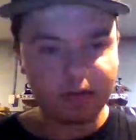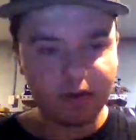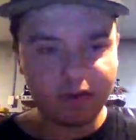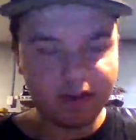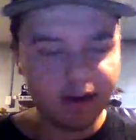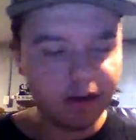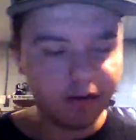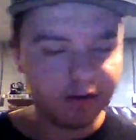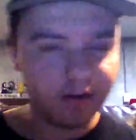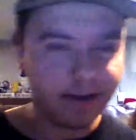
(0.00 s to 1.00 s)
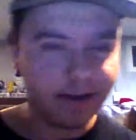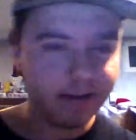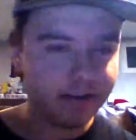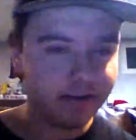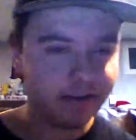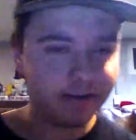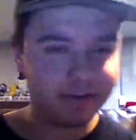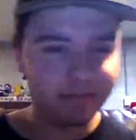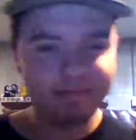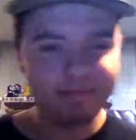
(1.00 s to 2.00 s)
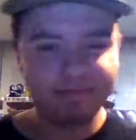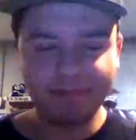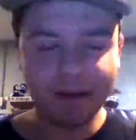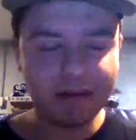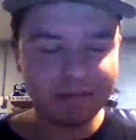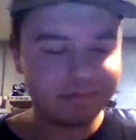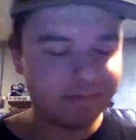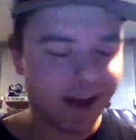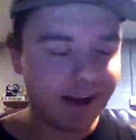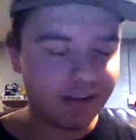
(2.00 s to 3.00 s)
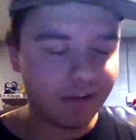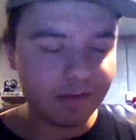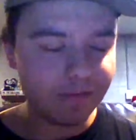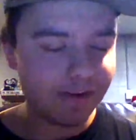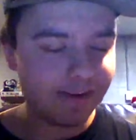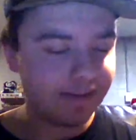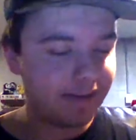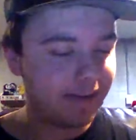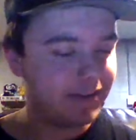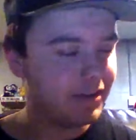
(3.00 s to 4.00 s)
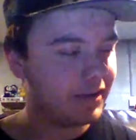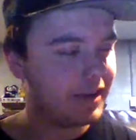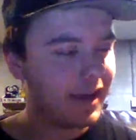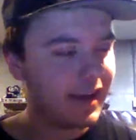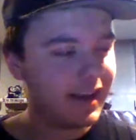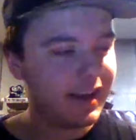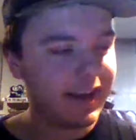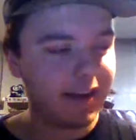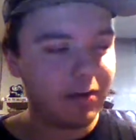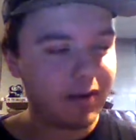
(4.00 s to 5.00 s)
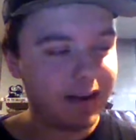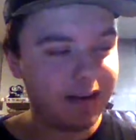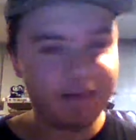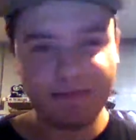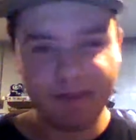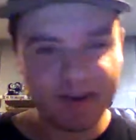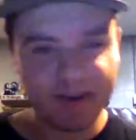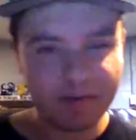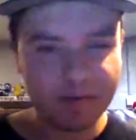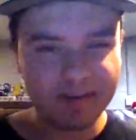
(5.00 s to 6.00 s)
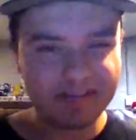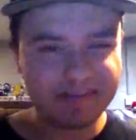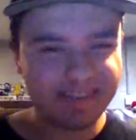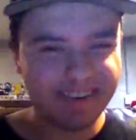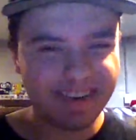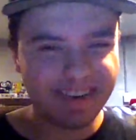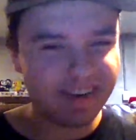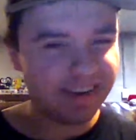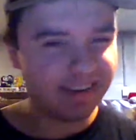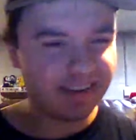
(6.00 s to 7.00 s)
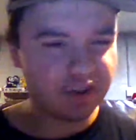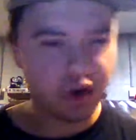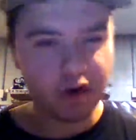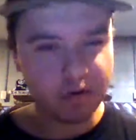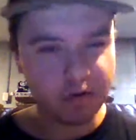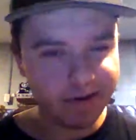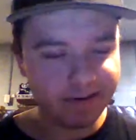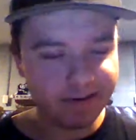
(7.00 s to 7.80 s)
Rusty Nail's a great character, and you know I love him. He's just, in a way, he's funny, but in a dark way.